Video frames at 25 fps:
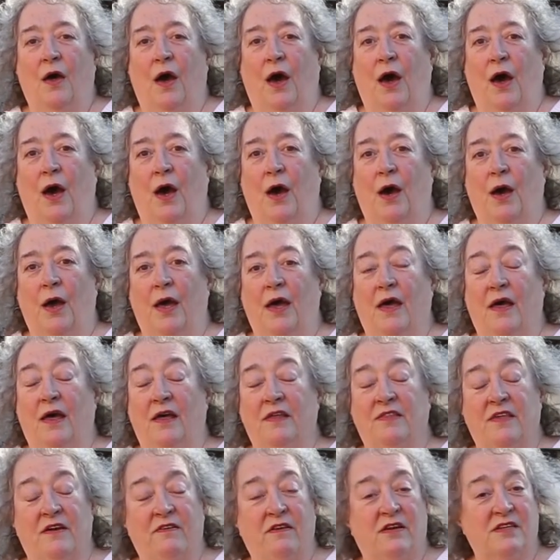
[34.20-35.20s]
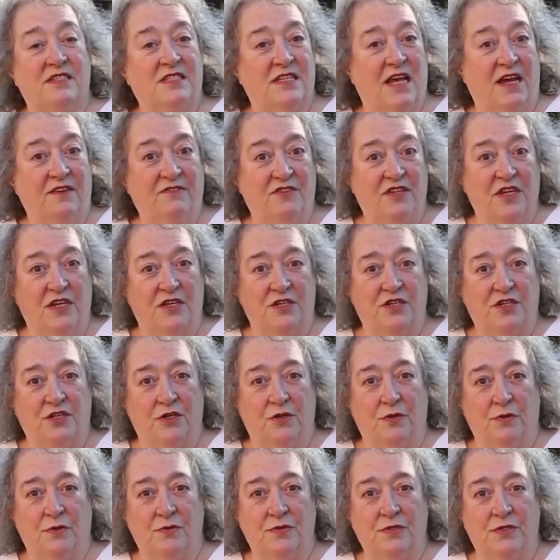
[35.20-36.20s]
Uh, there are safety
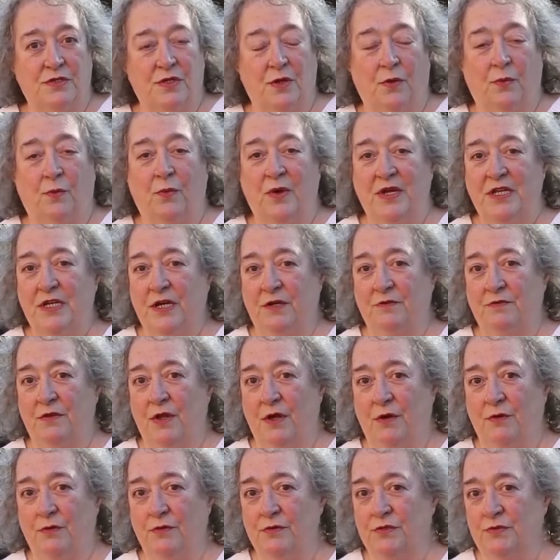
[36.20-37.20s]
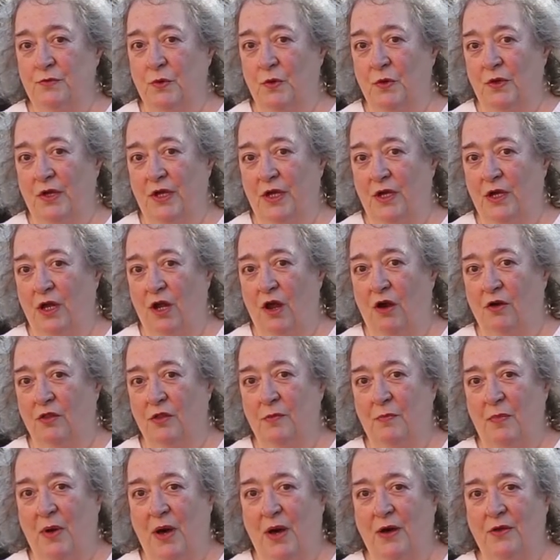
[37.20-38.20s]
issues. We don't know who's walking along
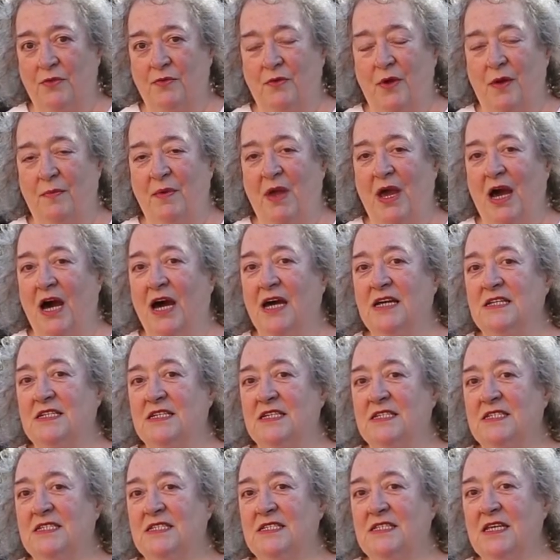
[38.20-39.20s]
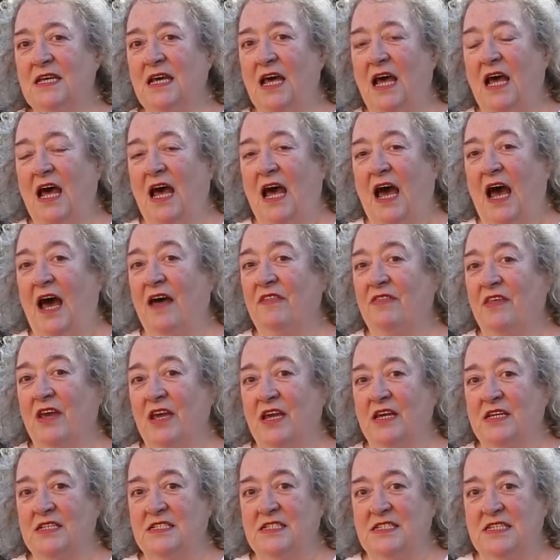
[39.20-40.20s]
the pathway behind us, and they
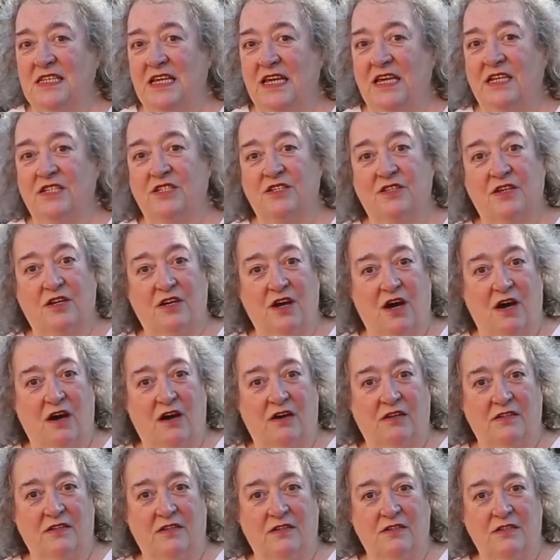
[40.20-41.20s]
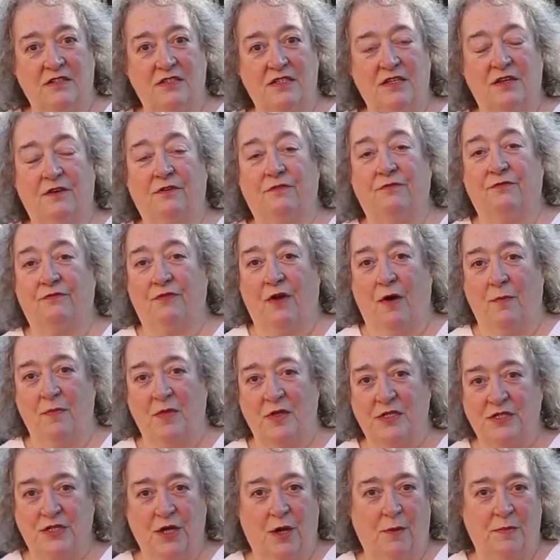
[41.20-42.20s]
can see into the gardens from
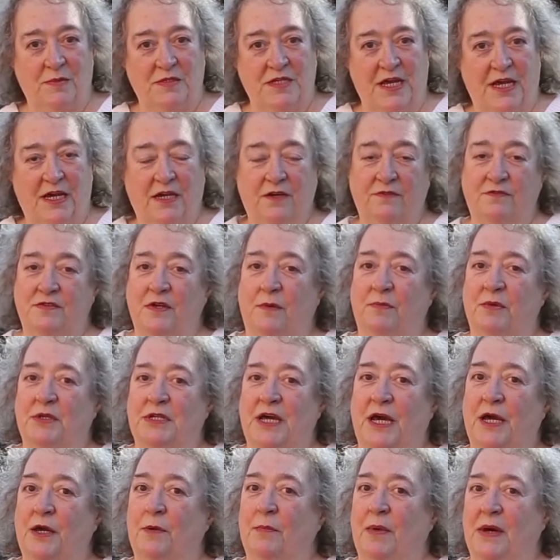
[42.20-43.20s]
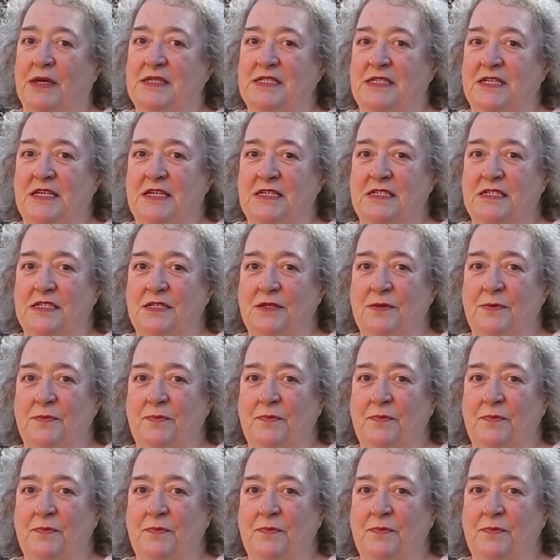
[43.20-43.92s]
the top deck of double-decker buses.